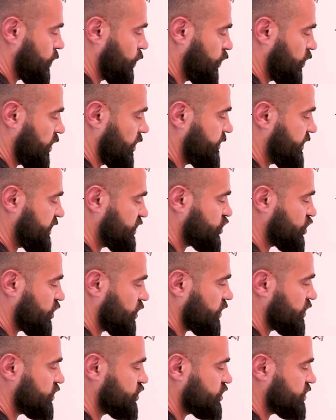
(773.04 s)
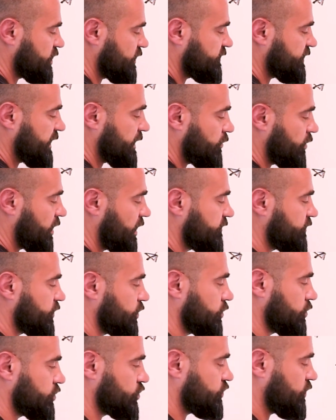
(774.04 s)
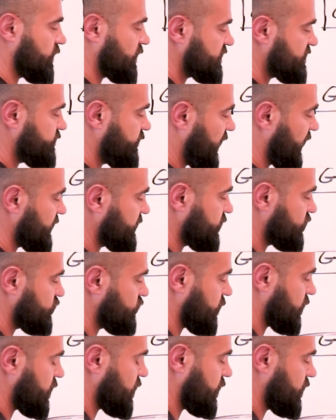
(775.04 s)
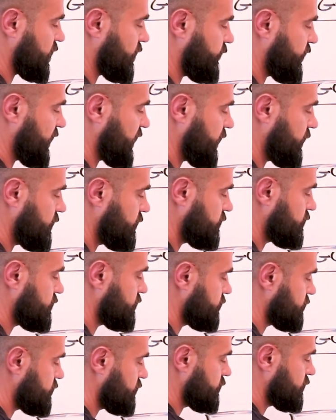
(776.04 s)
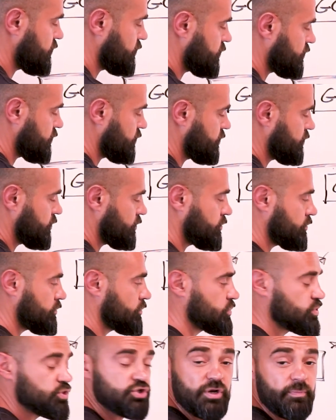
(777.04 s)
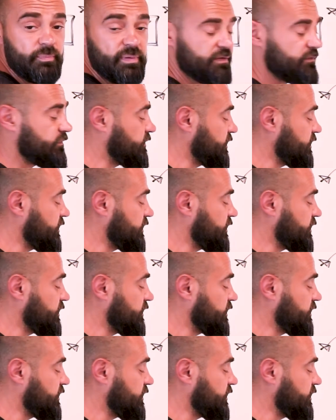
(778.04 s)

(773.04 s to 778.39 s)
will be charged, if they don't have their own trucks, by the trucking company shipping